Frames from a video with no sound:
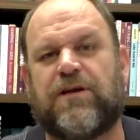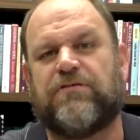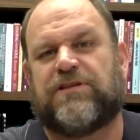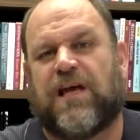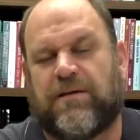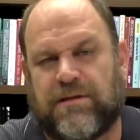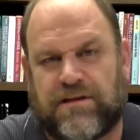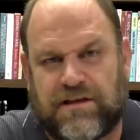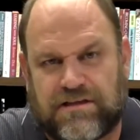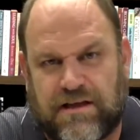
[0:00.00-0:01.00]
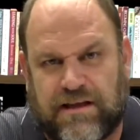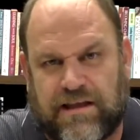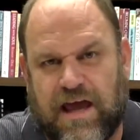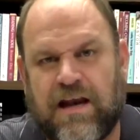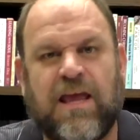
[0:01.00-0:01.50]
stones at him and things like
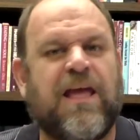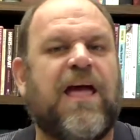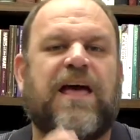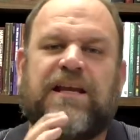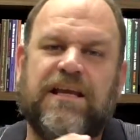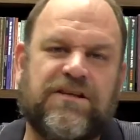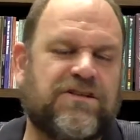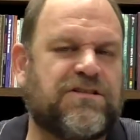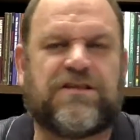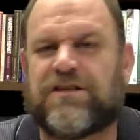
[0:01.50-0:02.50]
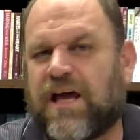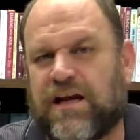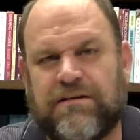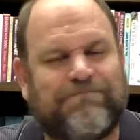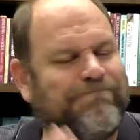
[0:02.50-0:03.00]
that. And he had just
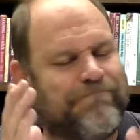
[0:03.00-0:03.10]
decided,